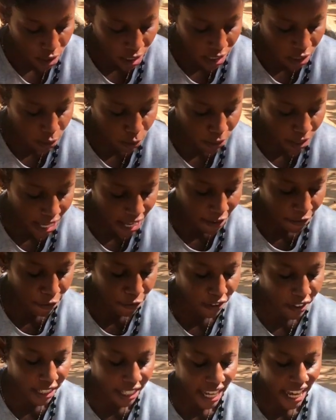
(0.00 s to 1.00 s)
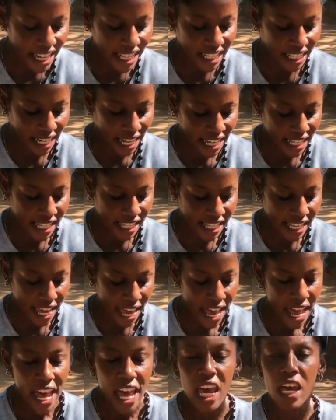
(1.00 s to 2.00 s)
is we have grain right
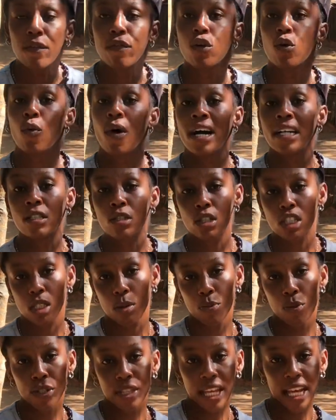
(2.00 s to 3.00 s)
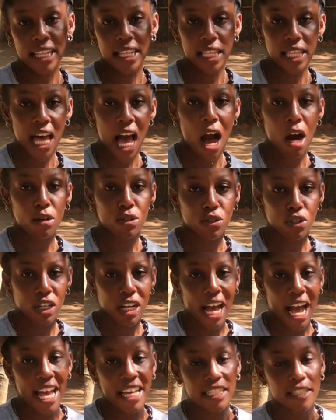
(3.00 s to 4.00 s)
here if you want to smoothen it out you
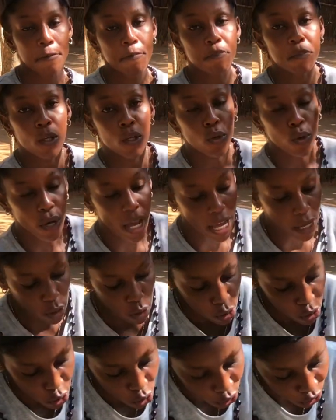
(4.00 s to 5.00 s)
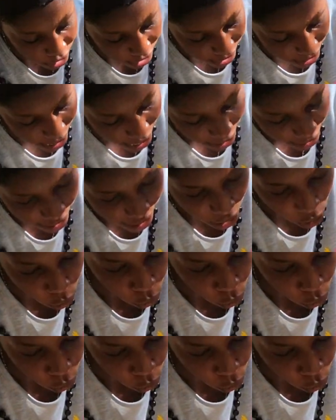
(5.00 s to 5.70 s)
guys you you use the